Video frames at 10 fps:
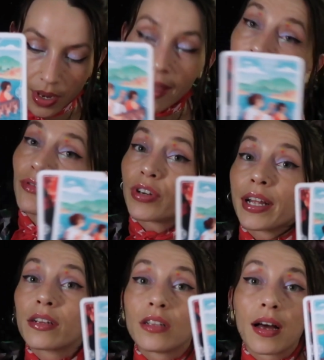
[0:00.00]
have
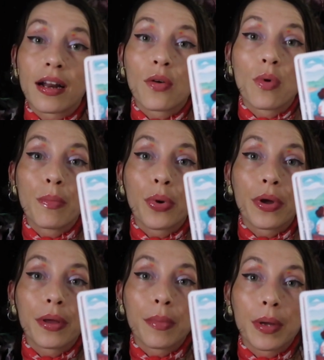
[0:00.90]
drank a lot at one
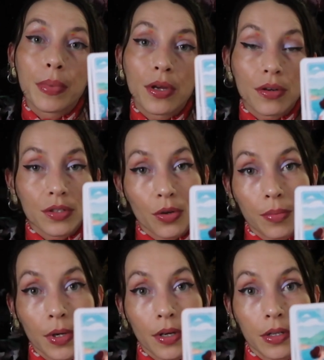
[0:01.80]
point. Maybe you're
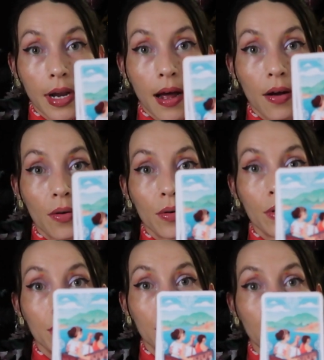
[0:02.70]
sobered now.
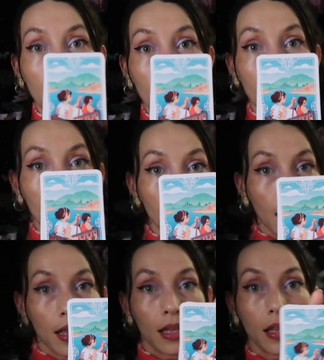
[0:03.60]
I
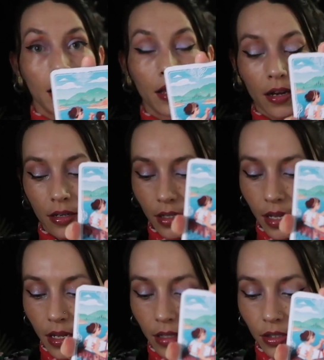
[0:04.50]
think that there's
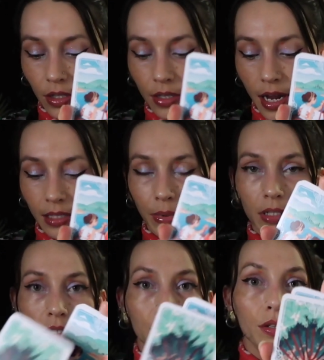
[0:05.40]
a certain
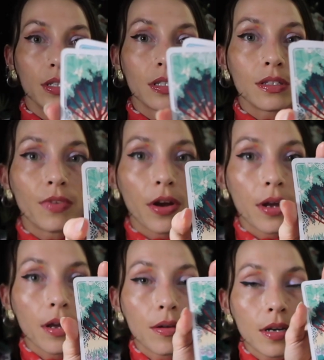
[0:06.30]
aspect to you. This is a
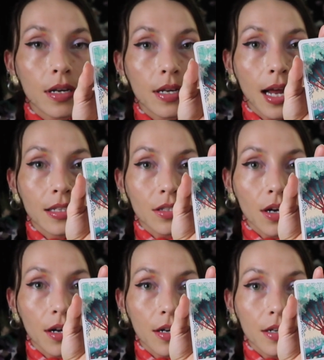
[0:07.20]
very nice
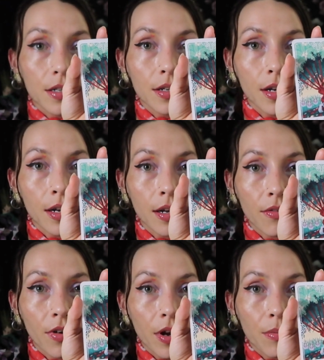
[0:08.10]
card,
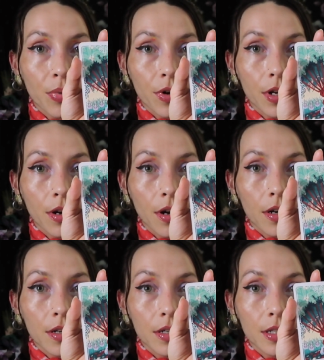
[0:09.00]
very pretty
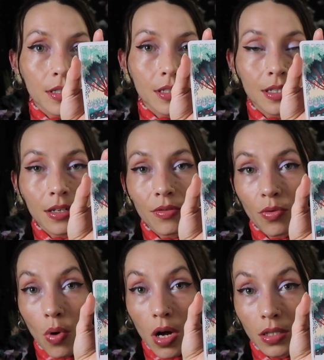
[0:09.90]
card. It's the Ten of
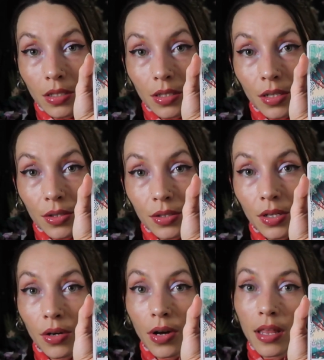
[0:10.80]
Wands, though,
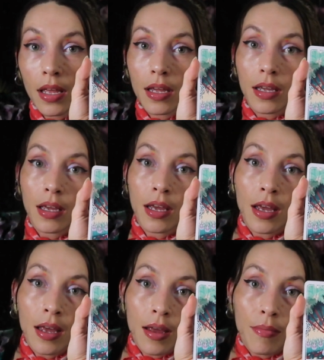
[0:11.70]
so I think
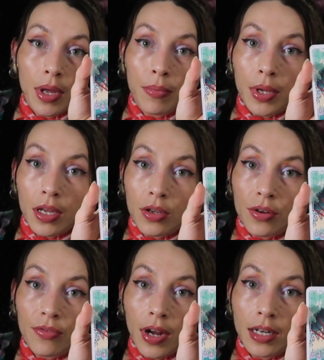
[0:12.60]
maybe you're
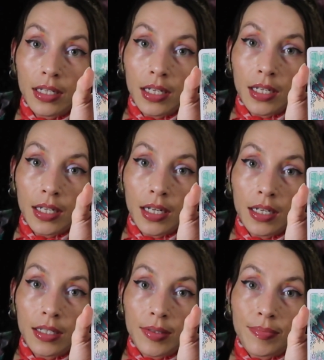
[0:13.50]
finding
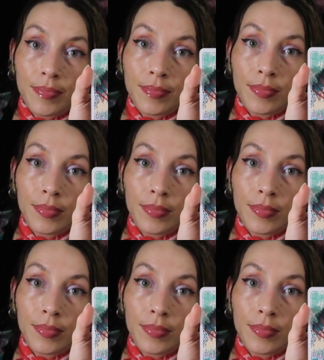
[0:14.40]
um,